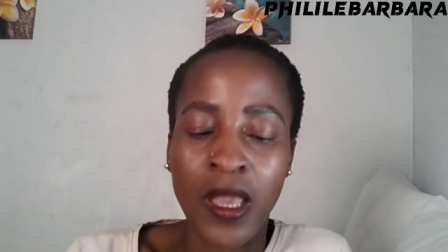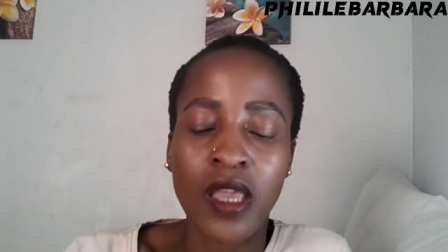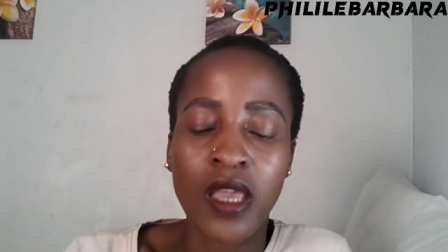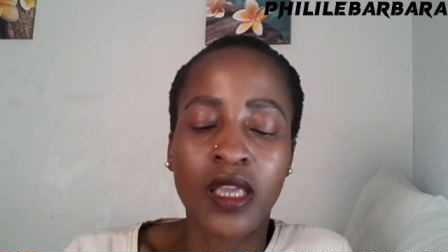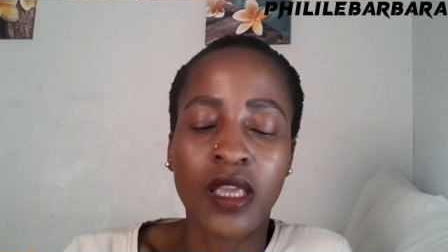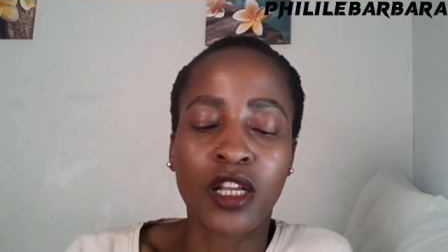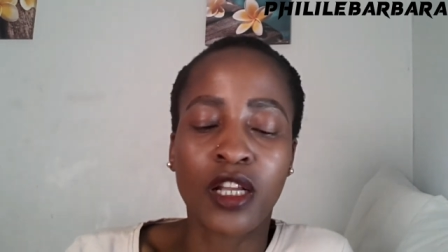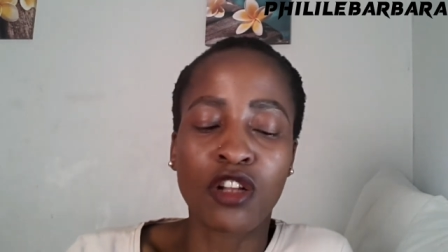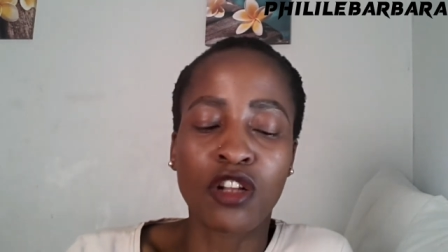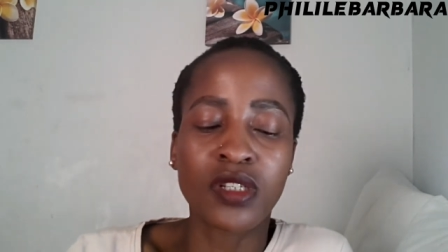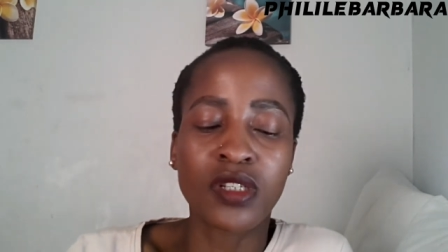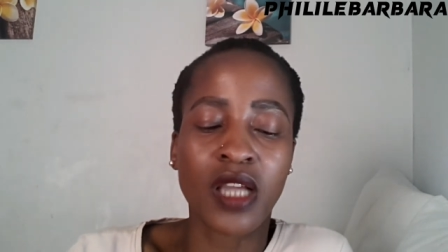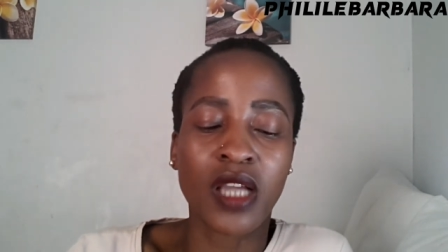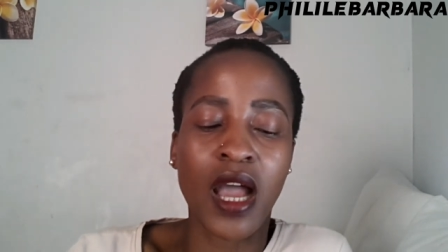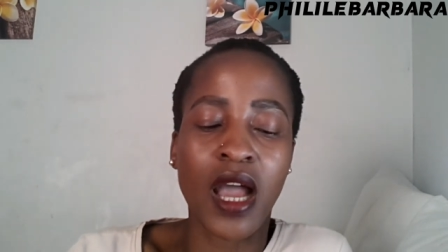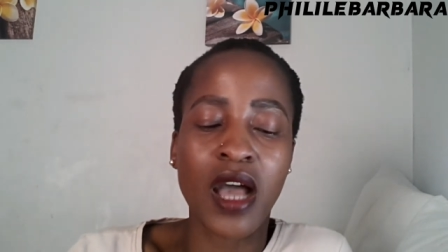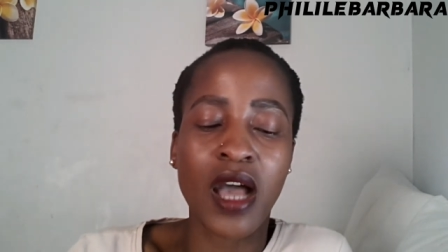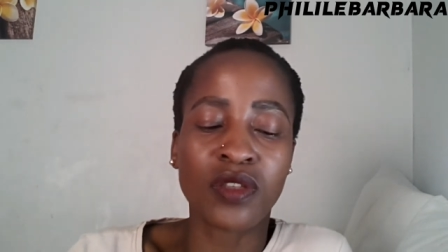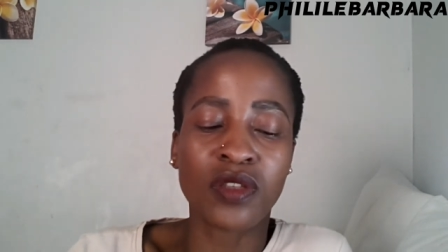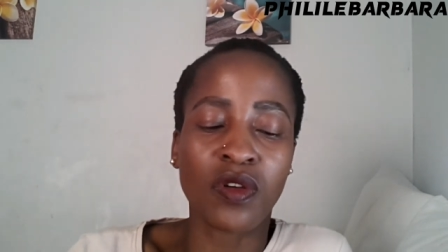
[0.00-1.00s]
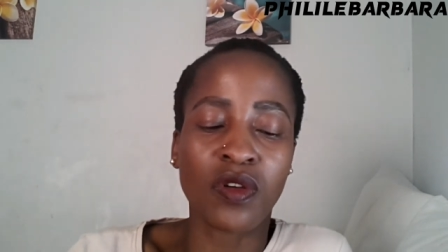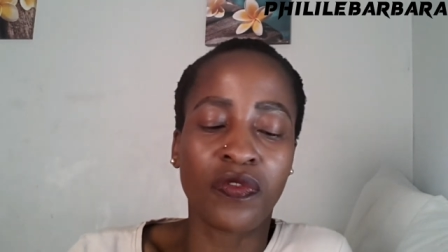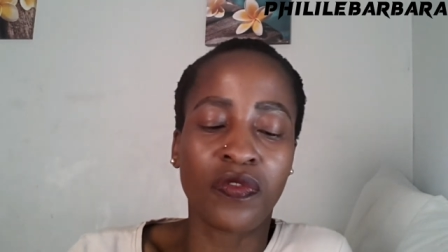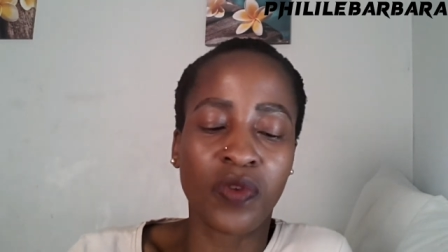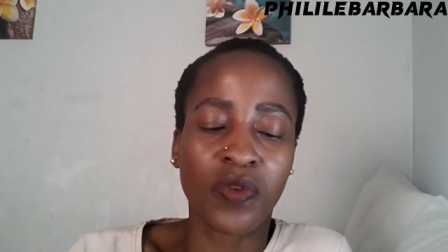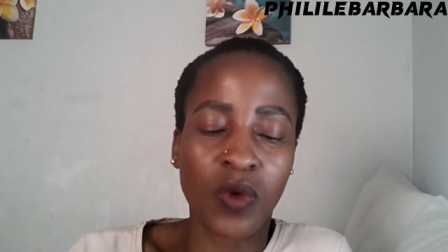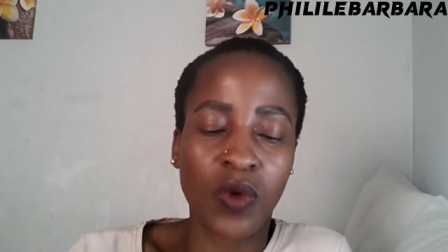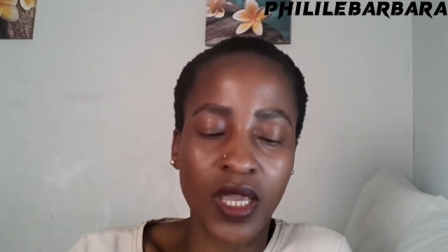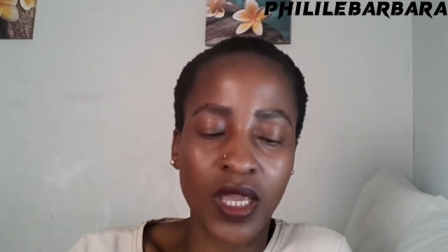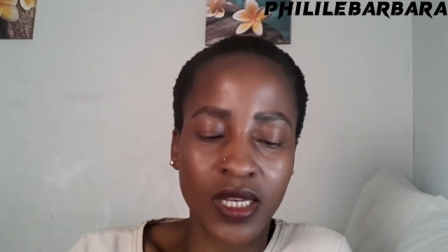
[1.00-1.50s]
including House
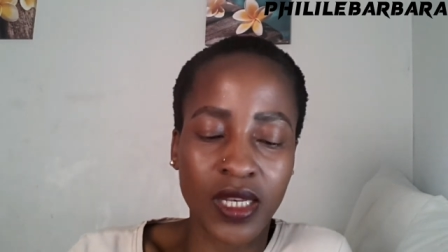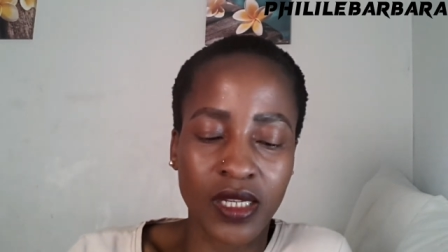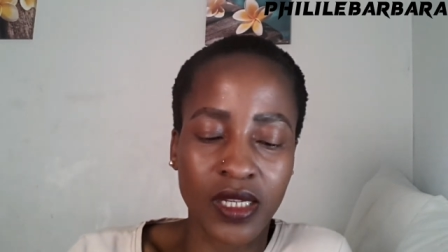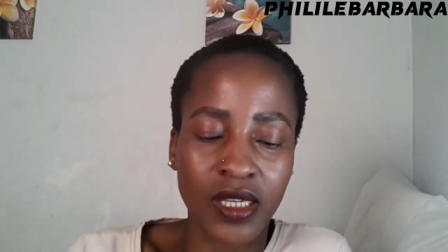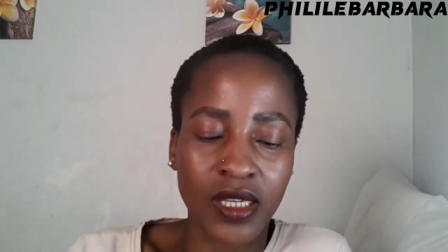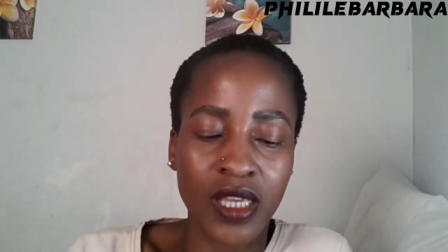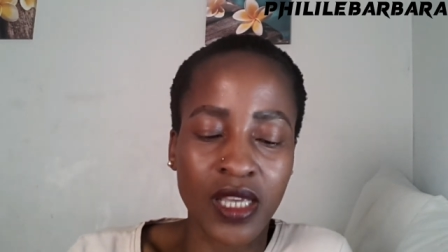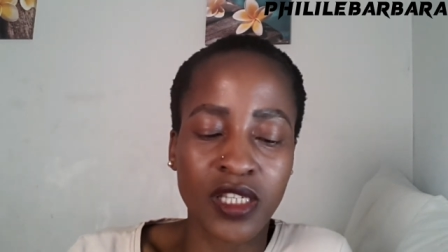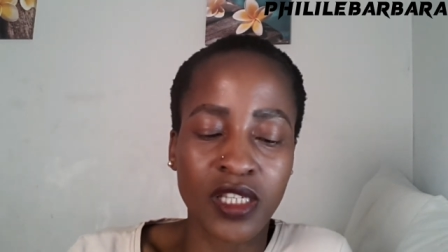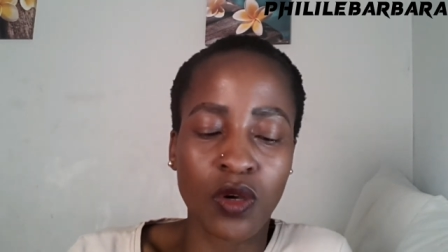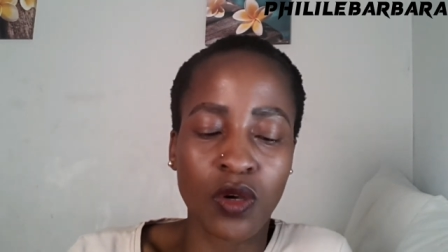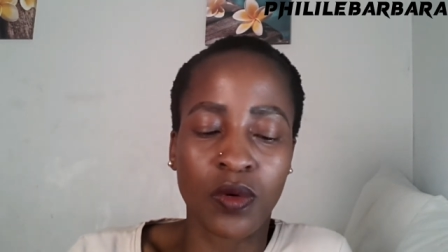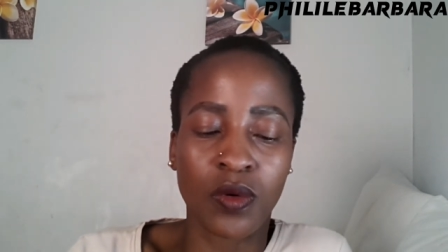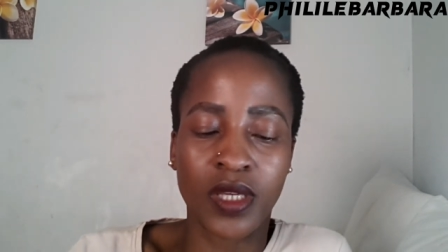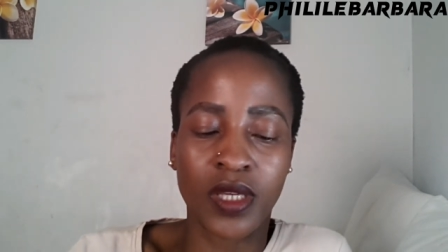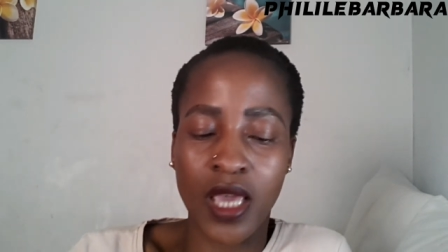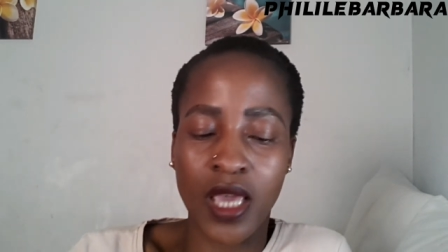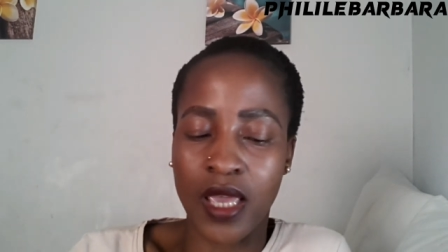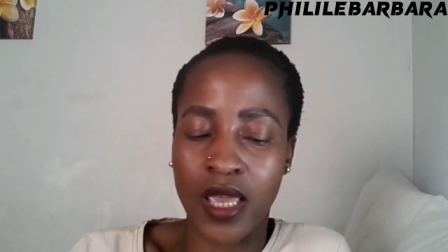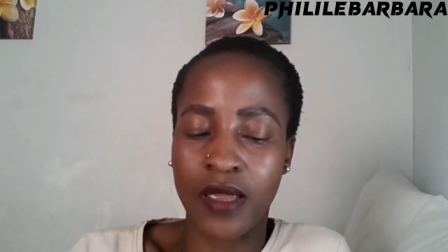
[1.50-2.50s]
of Quedi, HOK,